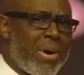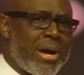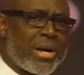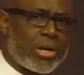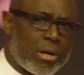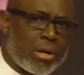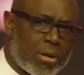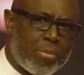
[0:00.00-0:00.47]

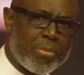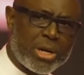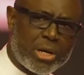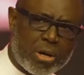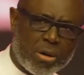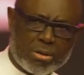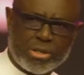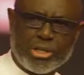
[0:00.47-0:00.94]
our
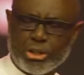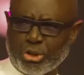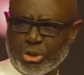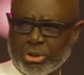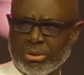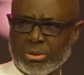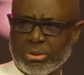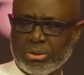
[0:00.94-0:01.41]
economic
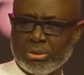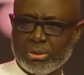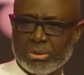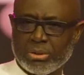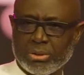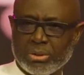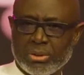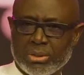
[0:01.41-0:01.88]
condition,
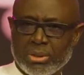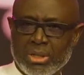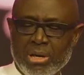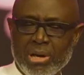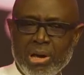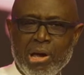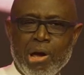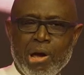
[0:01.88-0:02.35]

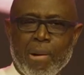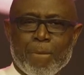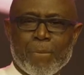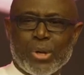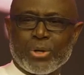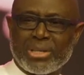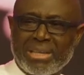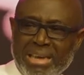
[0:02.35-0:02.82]

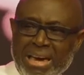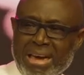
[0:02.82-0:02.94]
but